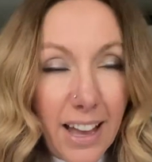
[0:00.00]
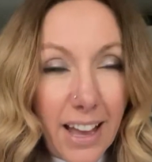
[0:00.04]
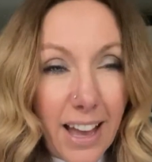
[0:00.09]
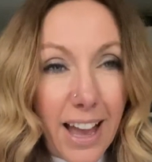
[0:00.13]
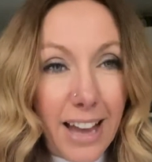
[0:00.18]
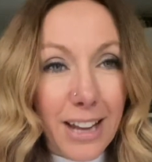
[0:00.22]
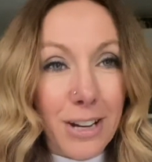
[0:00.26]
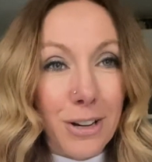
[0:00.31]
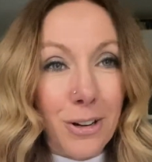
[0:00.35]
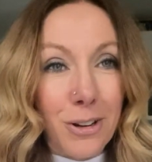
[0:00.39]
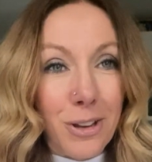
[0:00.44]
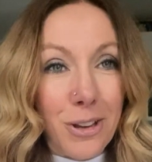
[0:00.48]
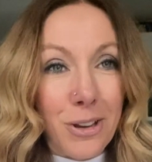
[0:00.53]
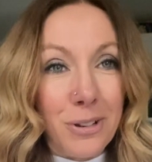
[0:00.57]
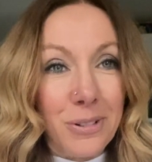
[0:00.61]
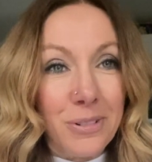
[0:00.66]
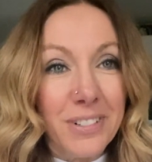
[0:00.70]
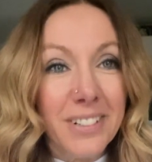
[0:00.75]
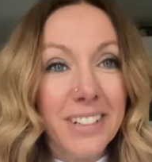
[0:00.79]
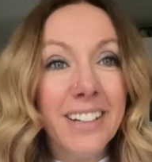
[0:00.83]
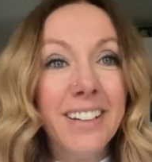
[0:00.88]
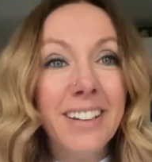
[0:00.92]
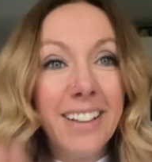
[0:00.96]
I hear you.
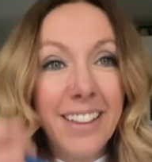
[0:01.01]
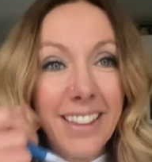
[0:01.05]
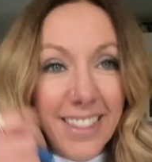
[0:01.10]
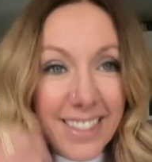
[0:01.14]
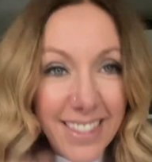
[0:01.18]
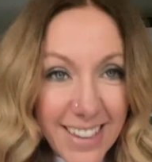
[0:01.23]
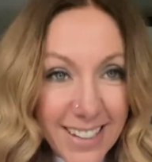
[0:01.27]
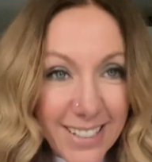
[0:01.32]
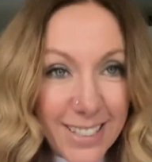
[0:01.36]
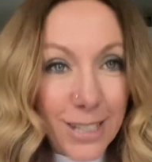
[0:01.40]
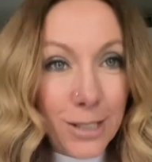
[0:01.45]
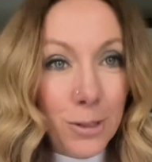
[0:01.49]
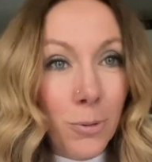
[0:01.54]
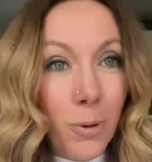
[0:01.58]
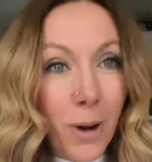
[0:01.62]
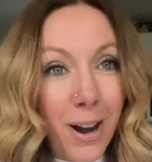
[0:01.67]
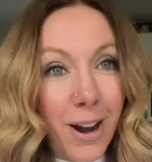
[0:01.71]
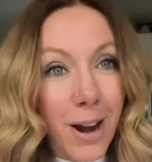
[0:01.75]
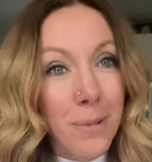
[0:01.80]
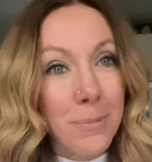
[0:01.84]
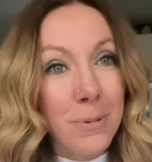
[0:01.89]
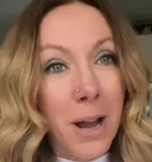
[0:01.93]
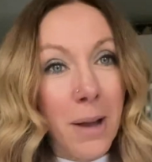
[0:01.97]
This is
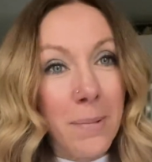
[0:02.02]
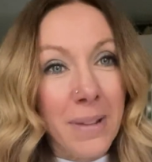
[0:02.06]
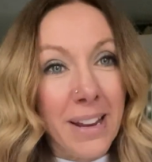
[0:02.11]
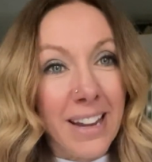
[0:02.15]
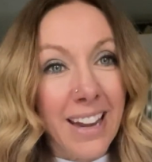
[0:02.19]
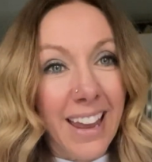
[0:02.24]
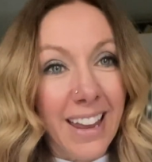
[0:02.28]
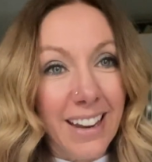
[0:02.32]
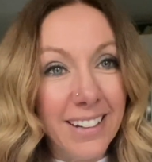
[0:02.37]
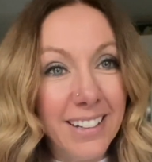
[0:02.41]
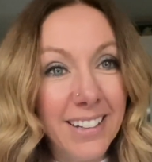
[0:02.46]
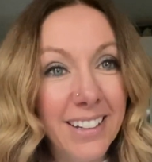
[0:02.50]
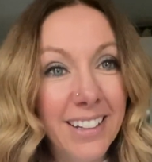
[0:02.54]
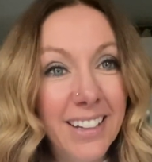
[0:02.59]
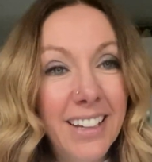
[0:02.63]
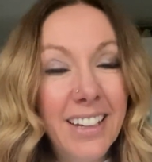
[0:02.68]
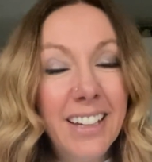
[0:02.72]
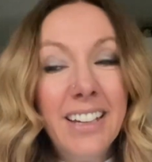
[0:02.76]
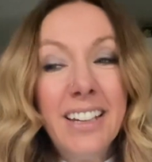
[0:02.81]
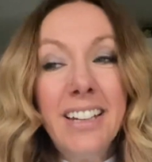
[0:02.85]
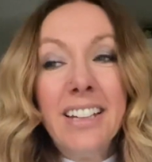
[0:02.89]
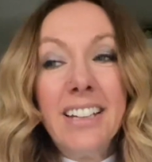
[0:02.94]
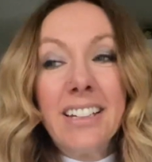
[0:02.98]
where I'm coming in
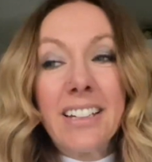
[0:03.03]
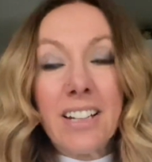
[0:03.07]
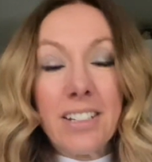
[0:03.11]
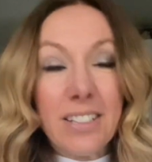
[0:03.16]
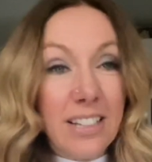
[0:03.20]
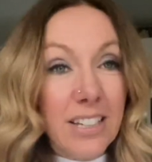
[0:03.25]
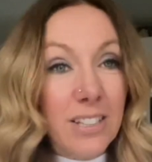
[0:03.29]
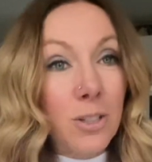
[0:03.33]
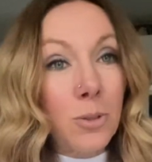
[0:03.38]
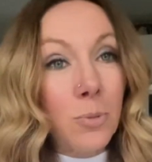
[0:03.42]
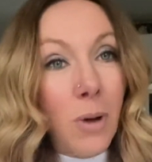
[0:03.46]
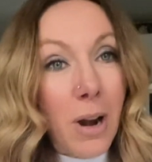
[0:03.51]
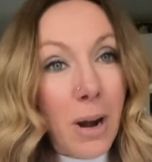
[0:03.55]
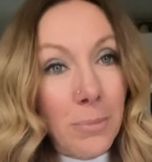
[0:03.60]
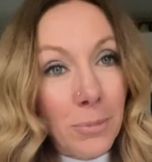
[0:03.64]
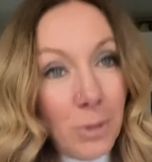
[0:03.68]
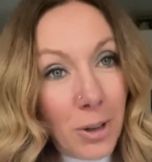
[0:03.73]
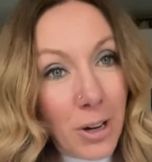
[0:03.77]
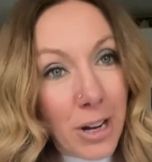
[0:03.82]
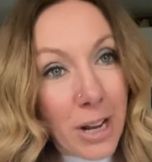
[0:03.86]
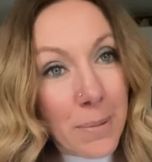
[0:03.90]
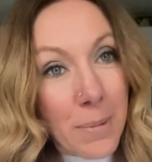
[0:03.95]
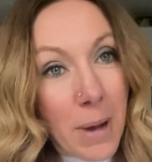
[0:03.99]
because this is what I'm
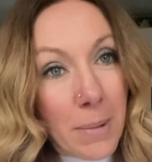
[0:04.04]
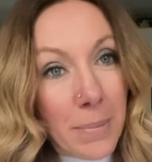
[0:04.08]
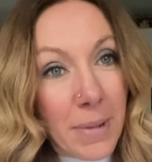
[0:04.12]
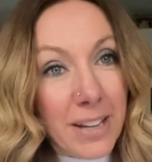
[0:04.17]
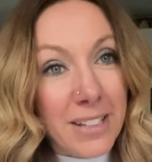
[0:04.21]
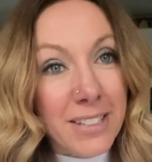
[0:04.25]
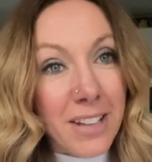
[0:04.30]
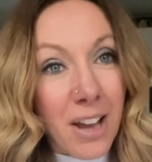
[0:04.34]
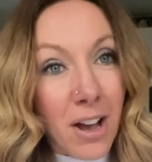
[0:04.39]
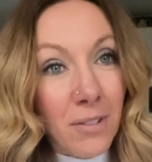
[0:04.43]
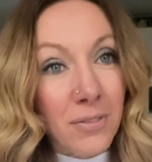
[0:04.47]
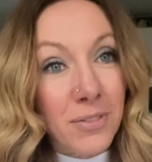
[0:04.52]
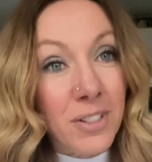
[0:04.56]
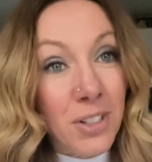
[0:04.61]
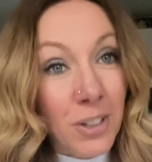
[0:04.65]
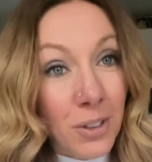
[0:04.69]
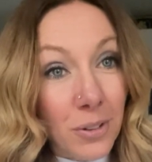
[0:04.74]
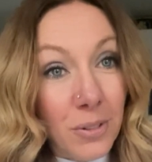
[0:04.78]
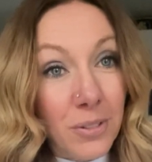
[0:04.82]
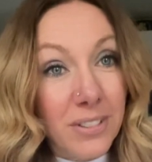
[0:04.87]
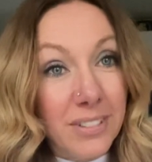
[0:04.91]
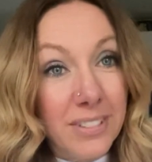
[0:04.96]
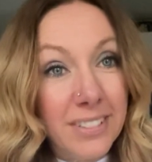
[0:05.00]
learning about myself
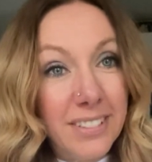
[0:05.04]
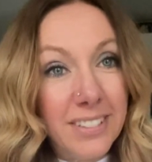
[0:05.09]
too.